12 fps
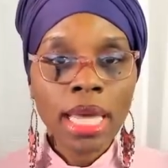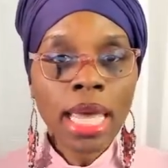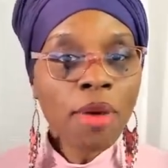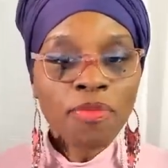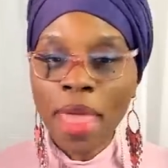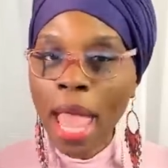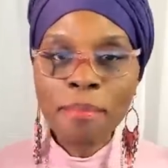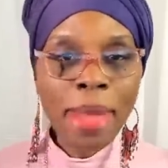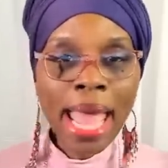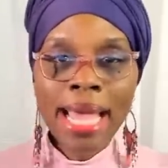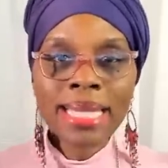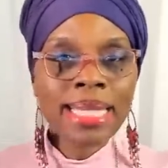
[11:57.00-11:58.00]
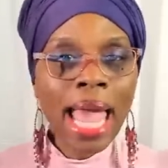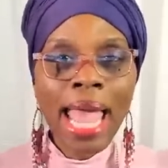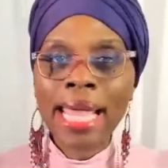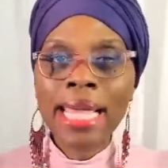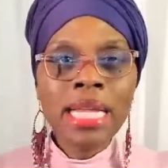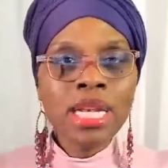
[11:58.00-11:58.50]
if that man
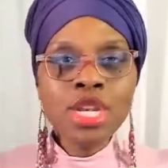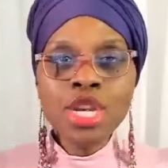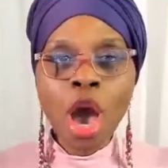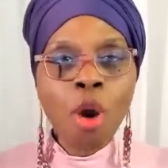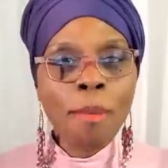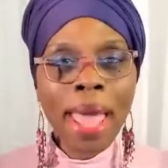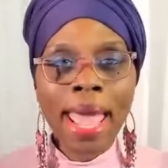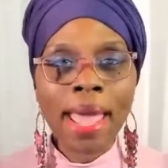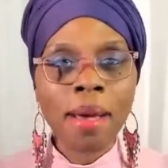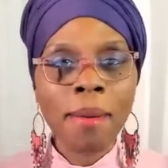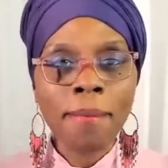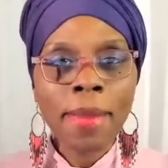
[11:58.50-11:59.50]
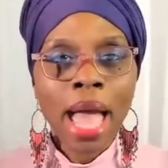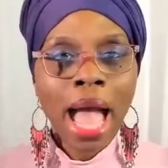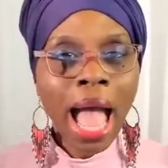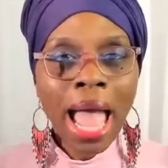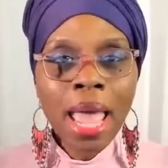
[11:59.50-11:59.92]
say, no, ma'am, I